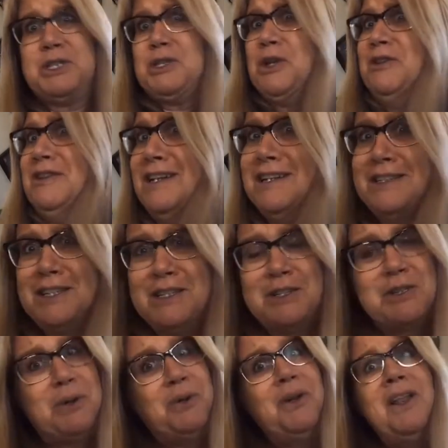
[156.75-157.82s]
is in school,
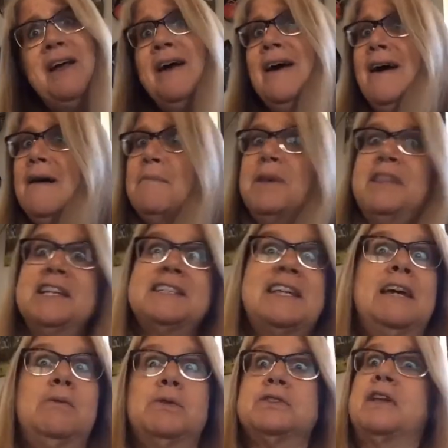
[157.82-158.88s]
but this kid was
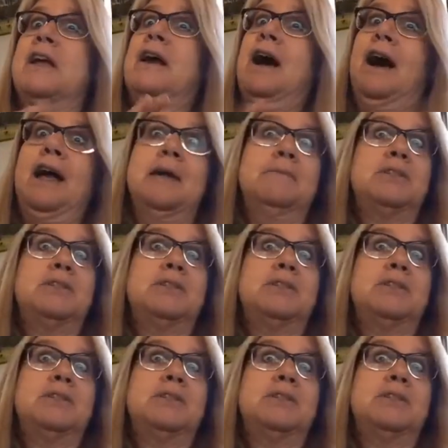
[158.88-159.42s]
like, I am done.